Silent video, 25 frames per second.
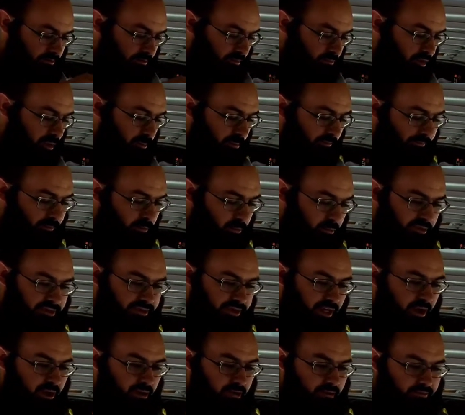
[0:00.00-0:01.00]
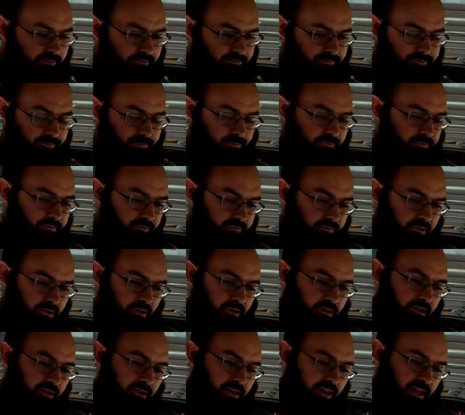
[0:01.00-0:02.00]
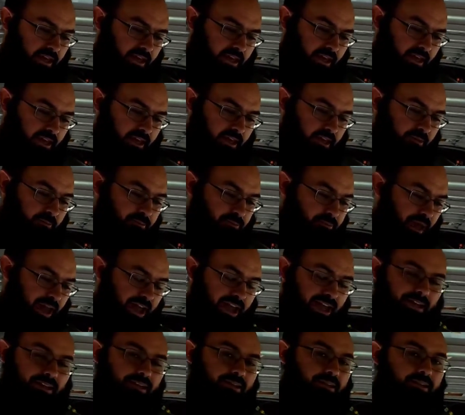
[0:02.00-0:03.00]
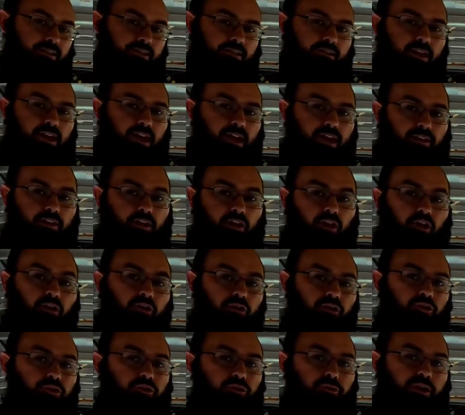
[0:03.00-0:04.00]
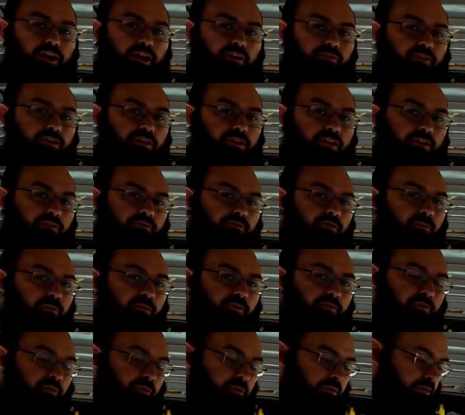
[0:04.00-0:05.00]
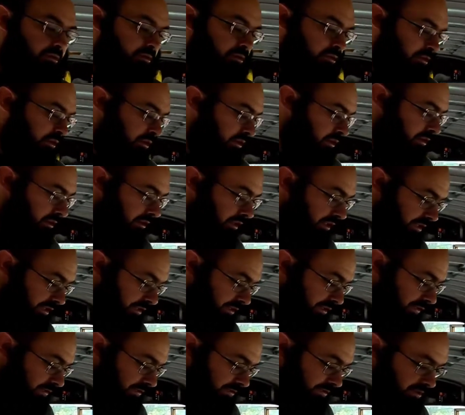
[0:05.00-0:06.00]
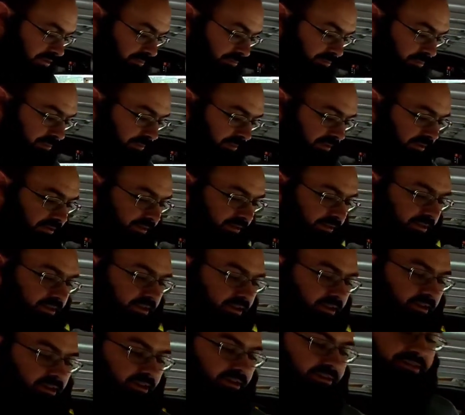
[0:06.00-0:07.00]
the rubber floor is out. The paint and glue and everything from the floor is completely